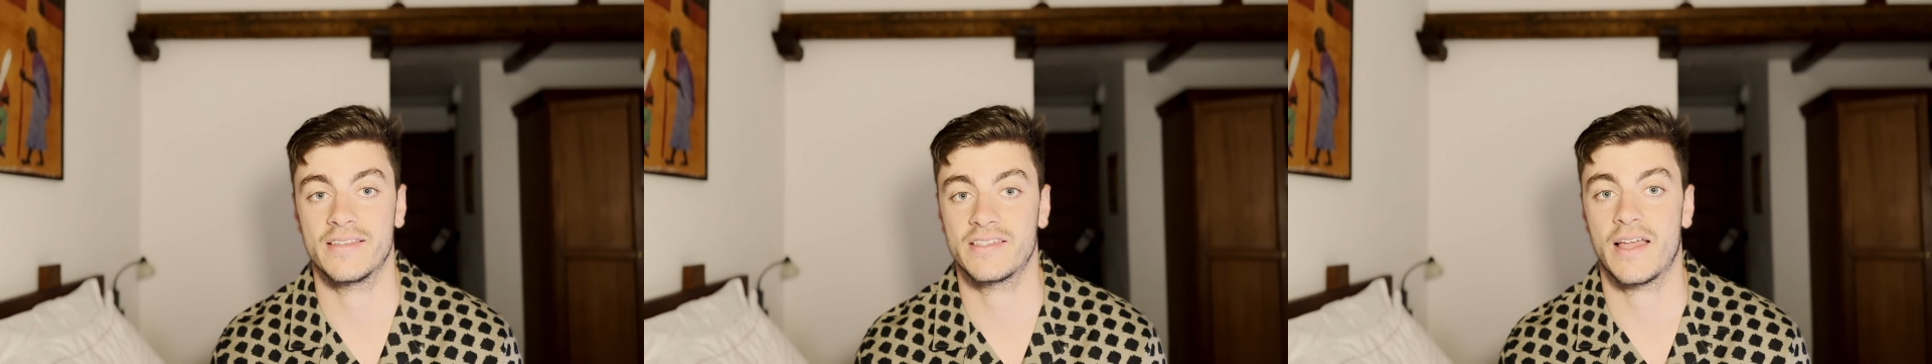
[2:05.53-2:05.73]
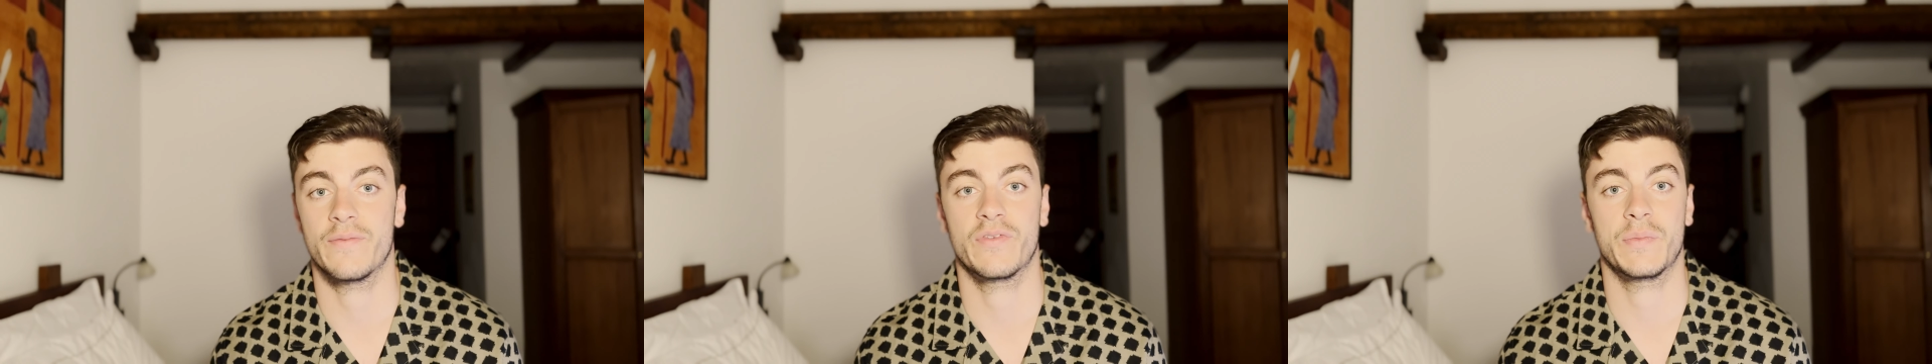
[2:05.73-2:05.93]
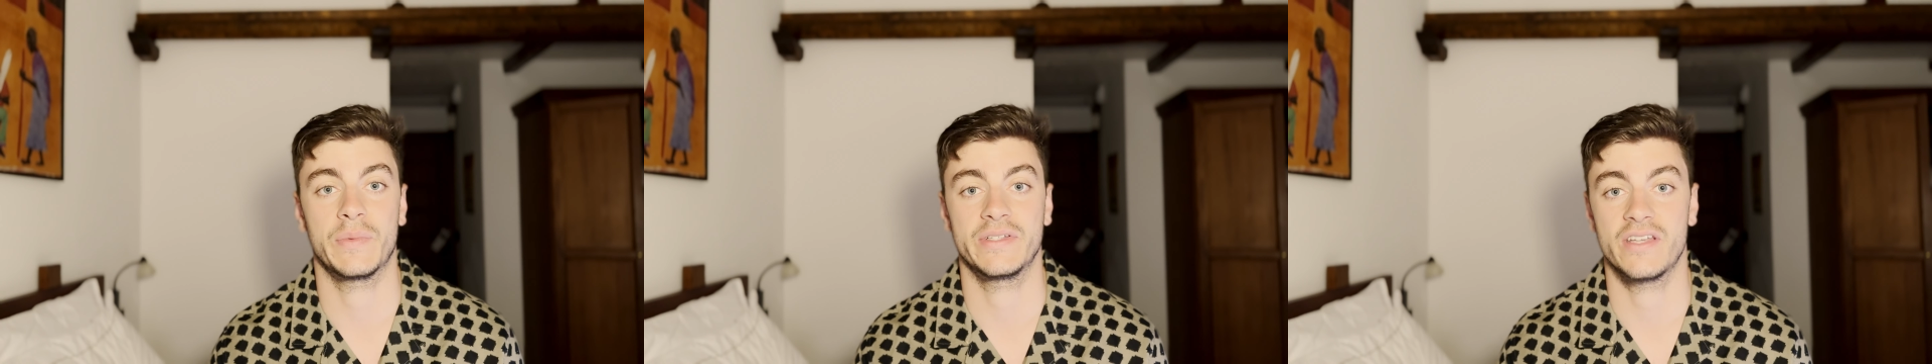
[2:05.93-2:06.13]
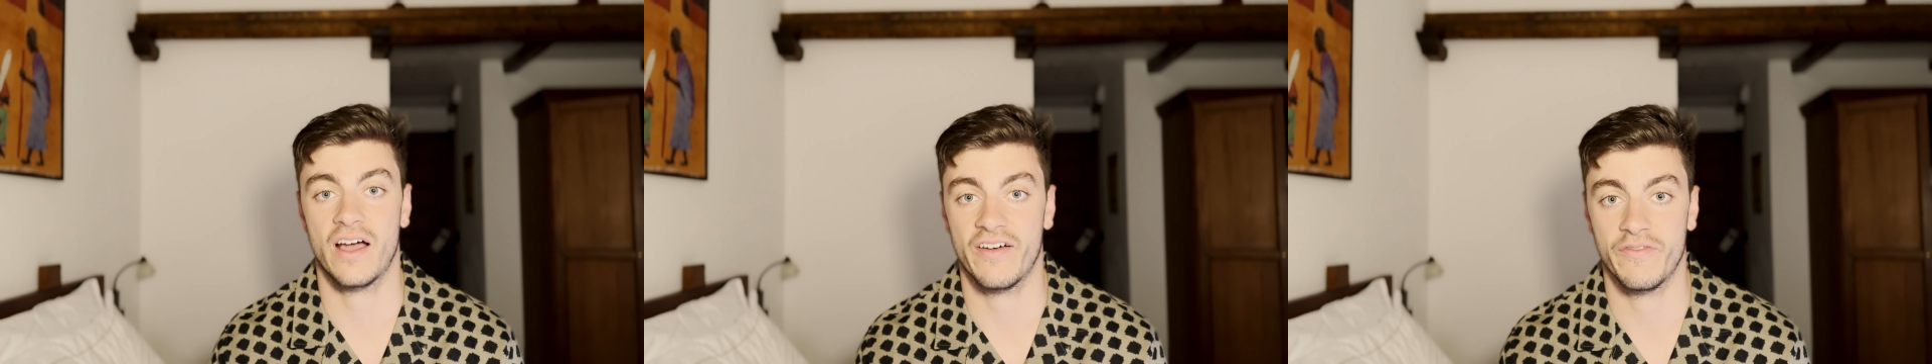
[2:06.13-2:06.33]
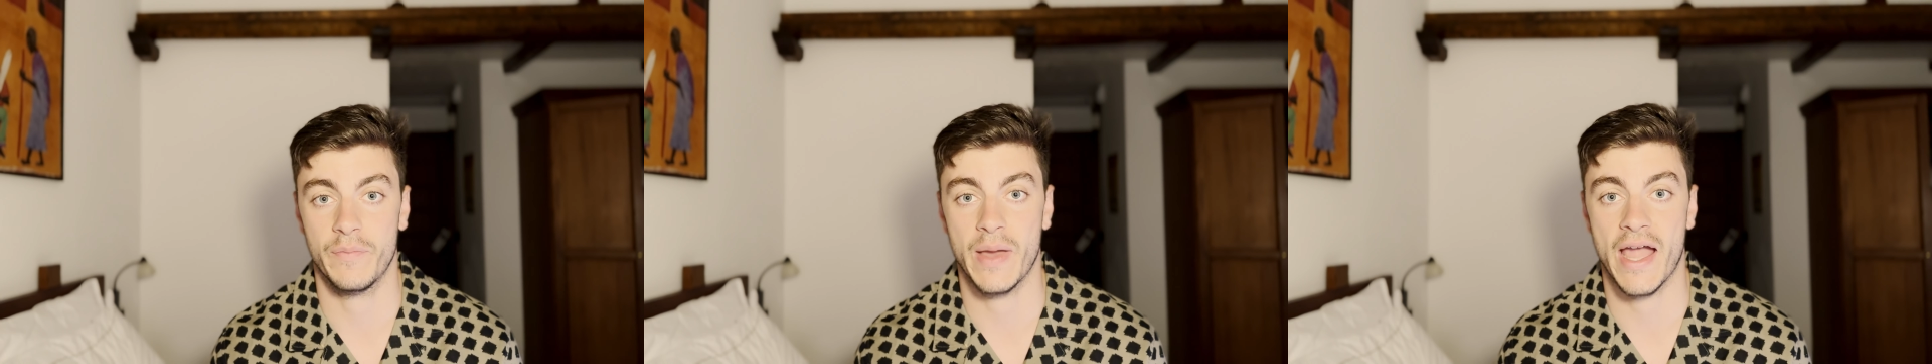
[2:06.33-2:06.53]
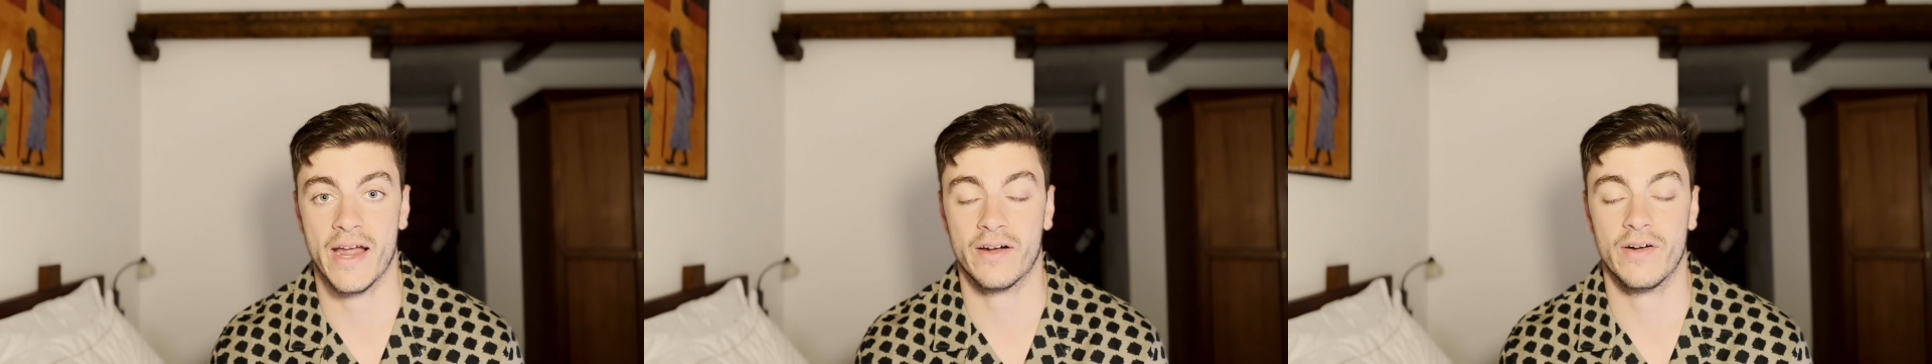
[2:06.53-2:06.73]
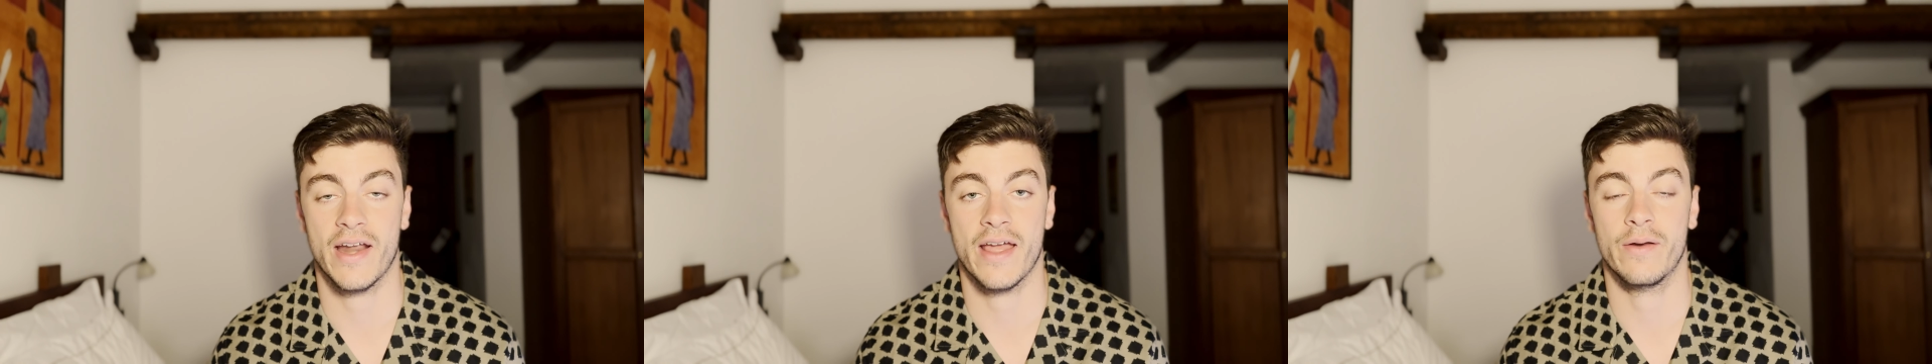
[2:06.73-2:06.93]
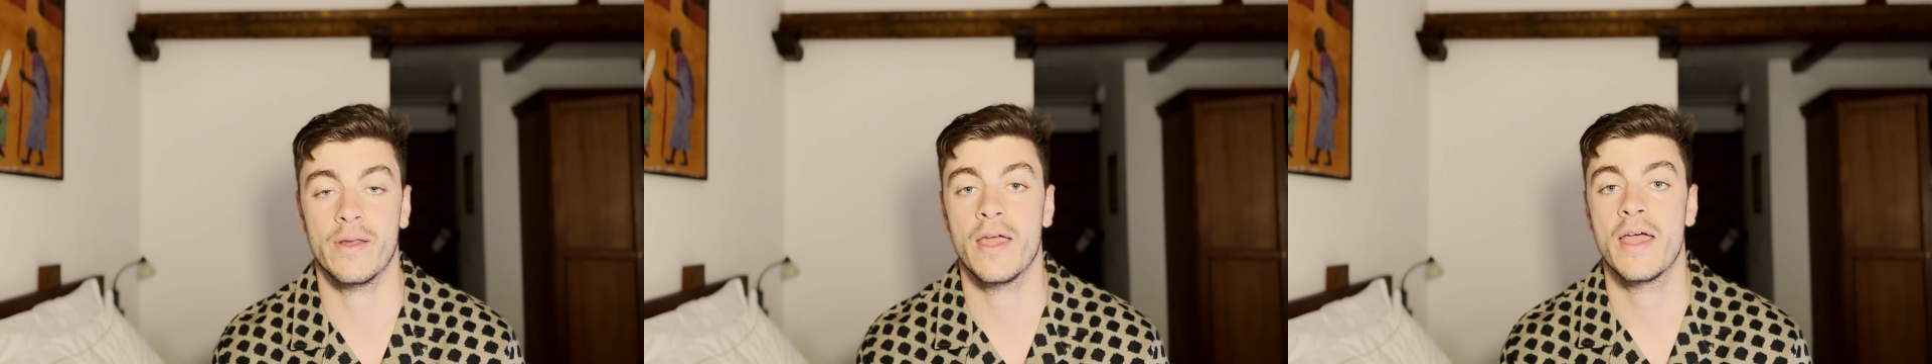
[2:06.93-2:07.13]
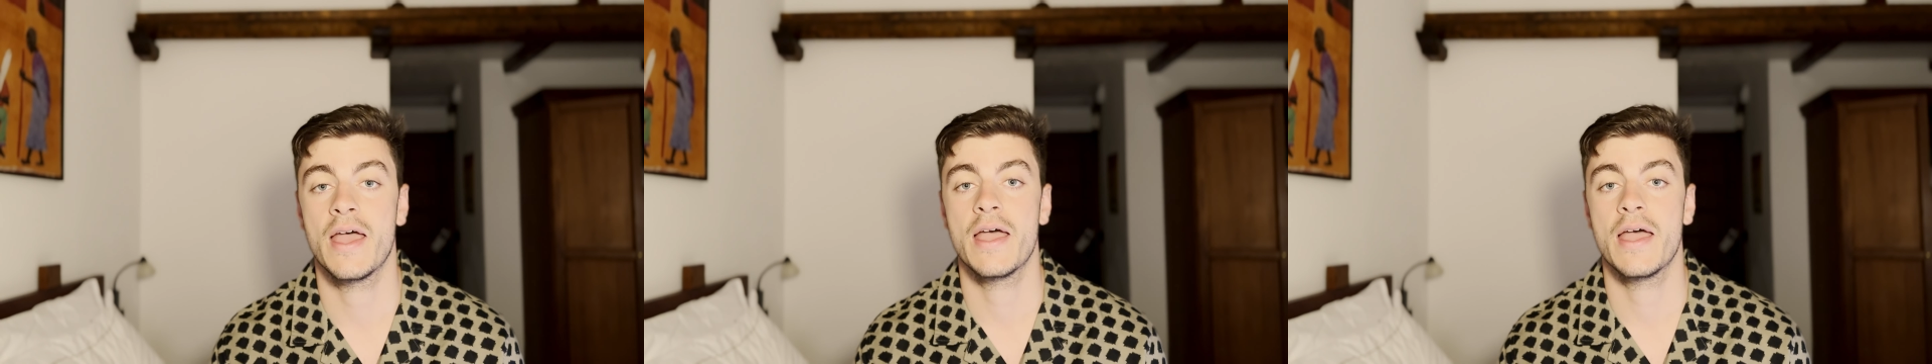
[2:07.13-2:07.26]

He's come from a tough background,